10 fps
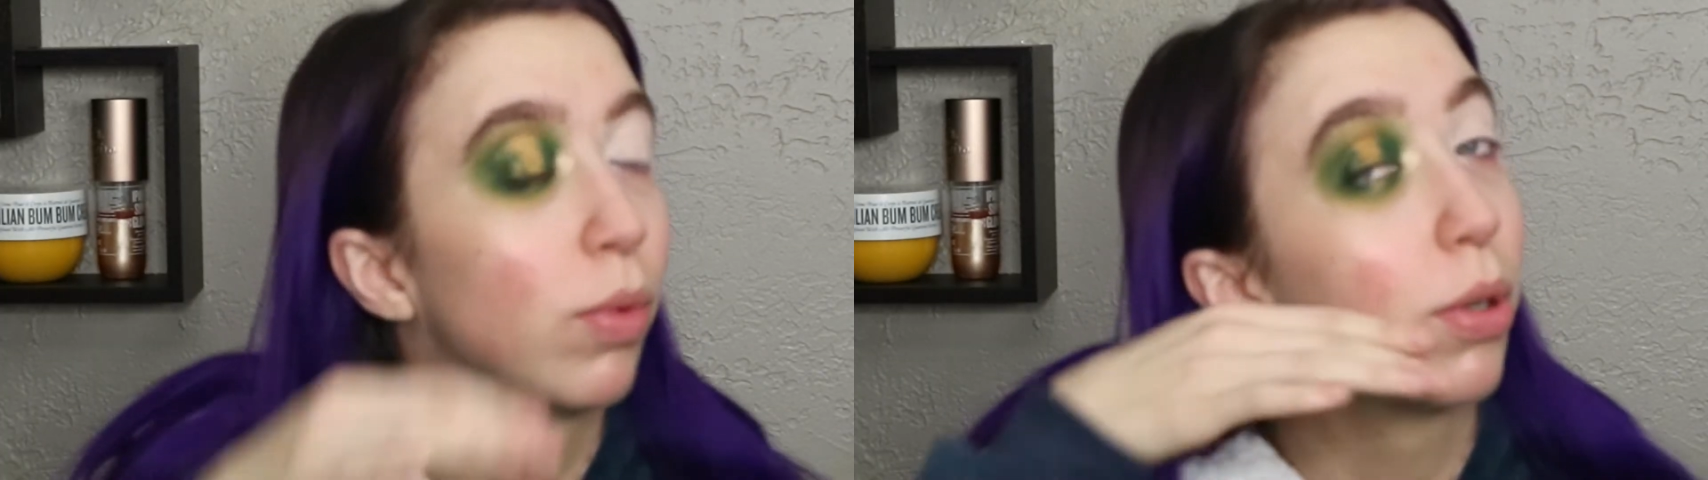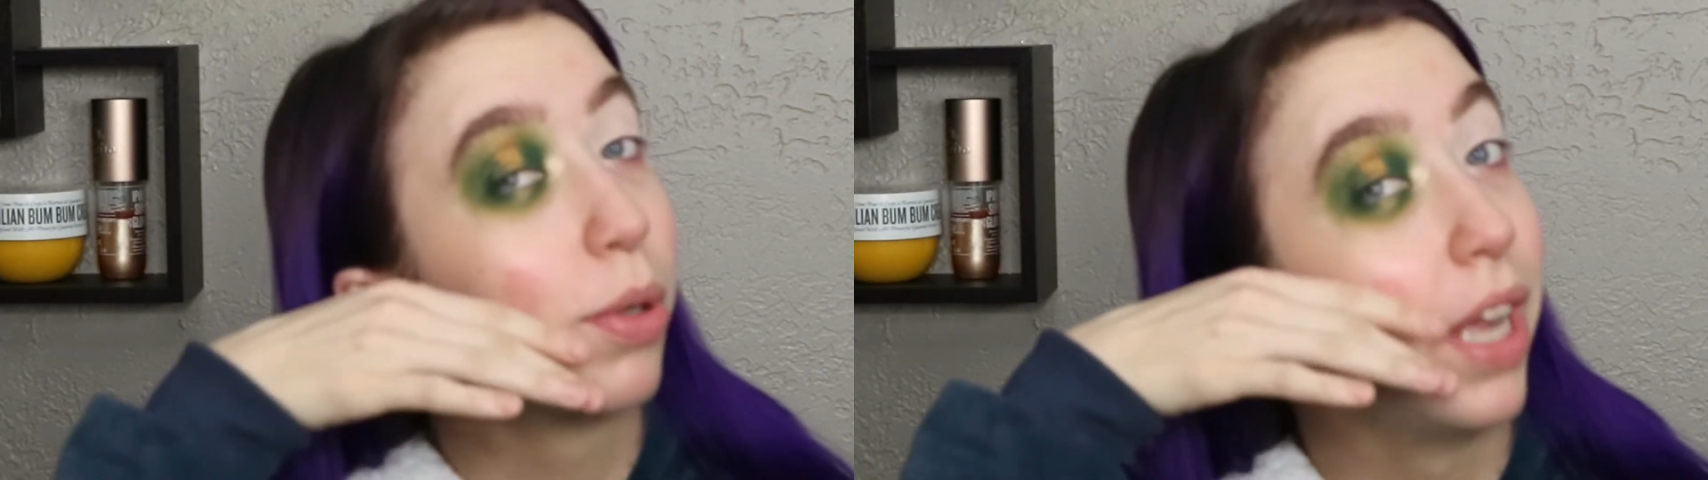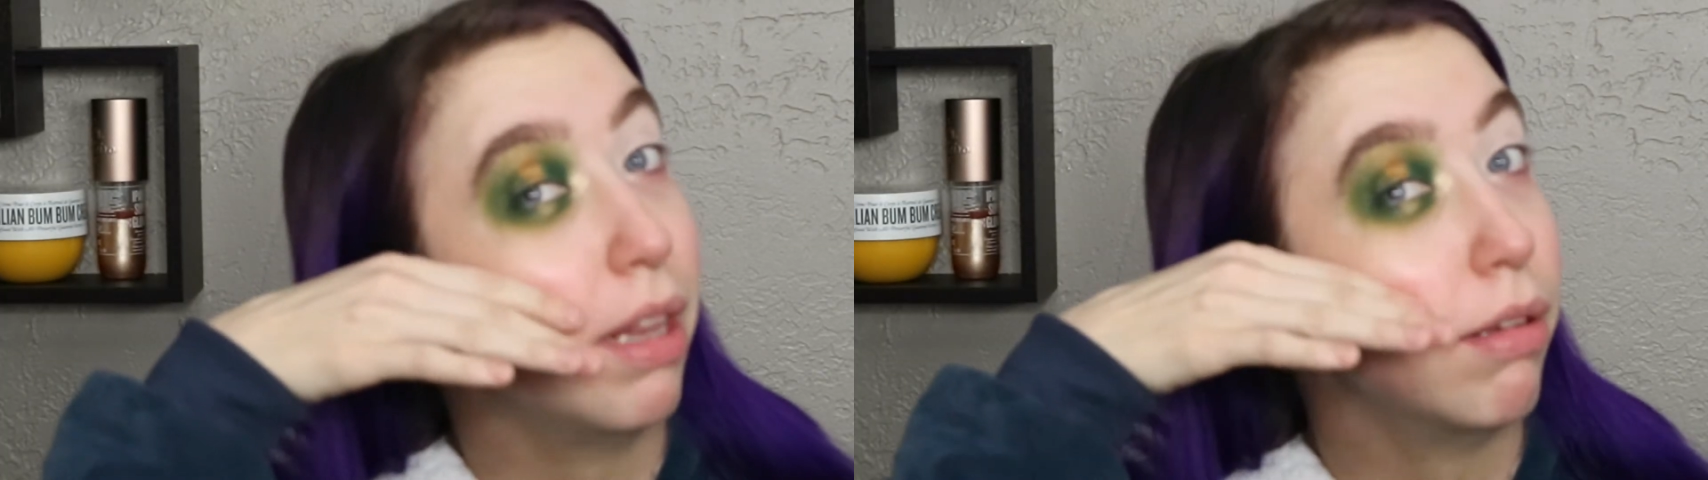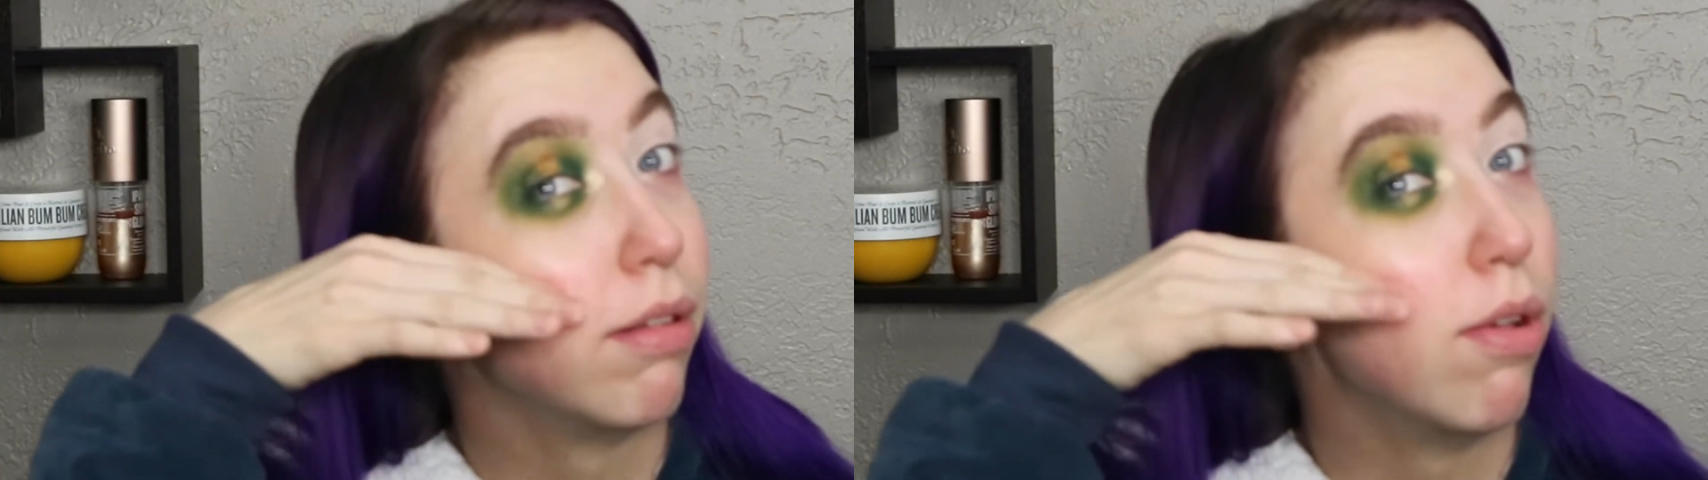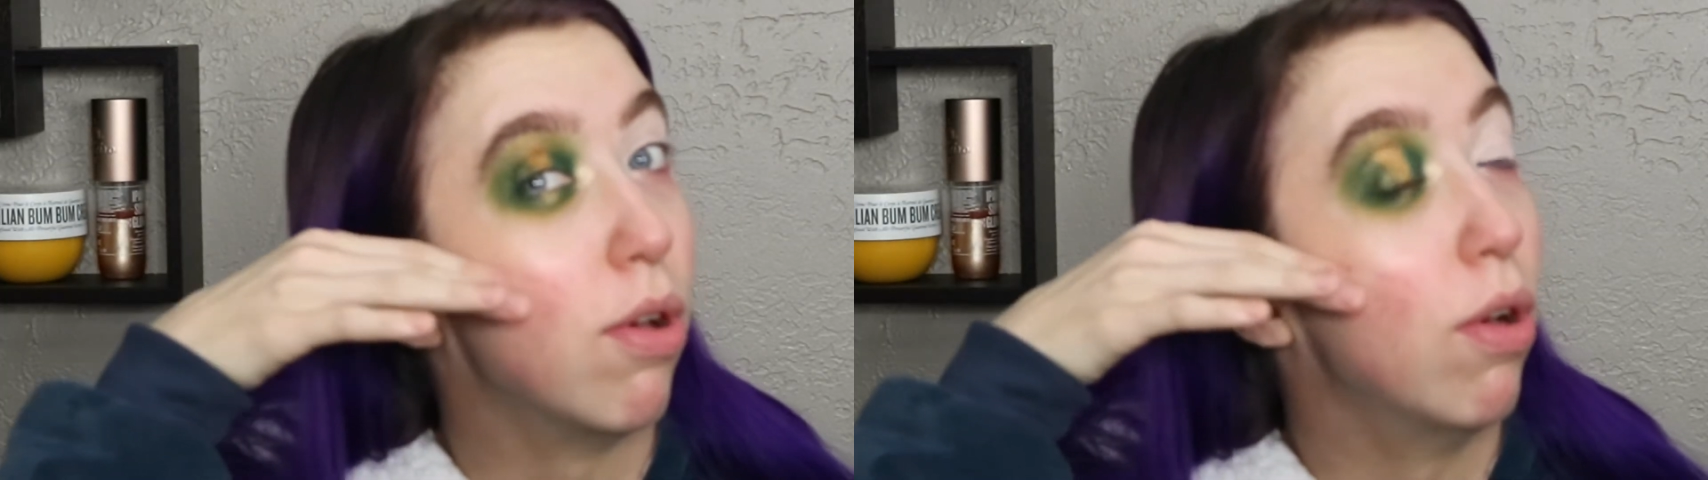we're creating
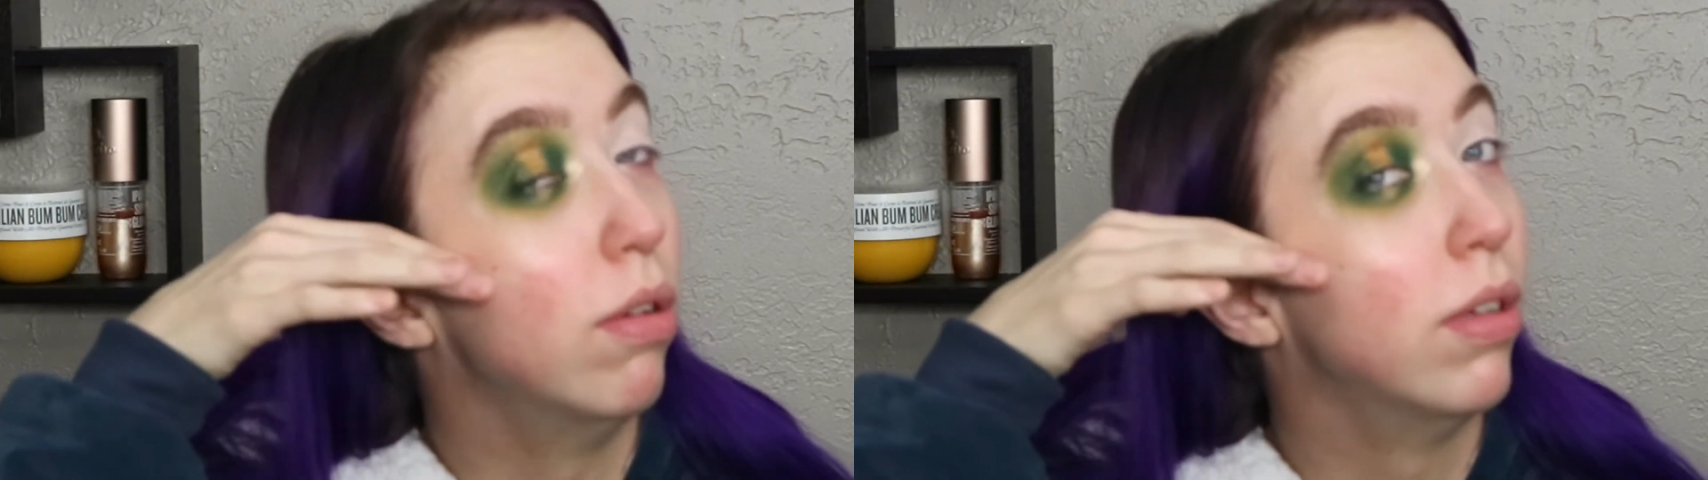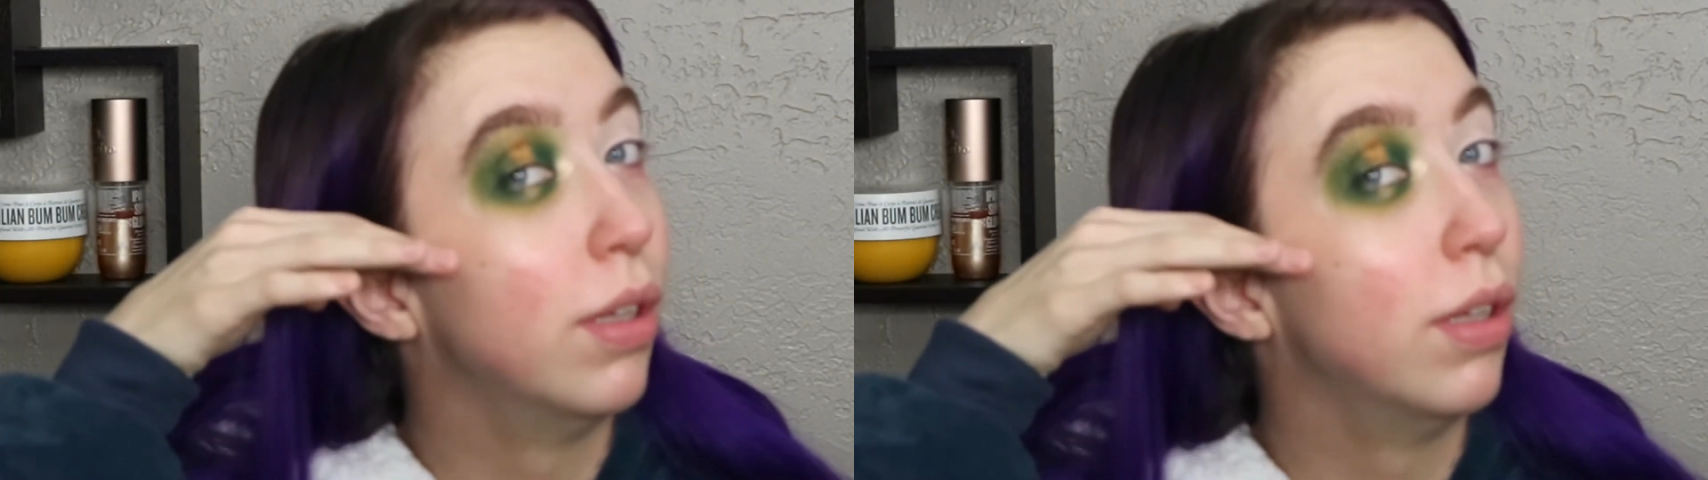this little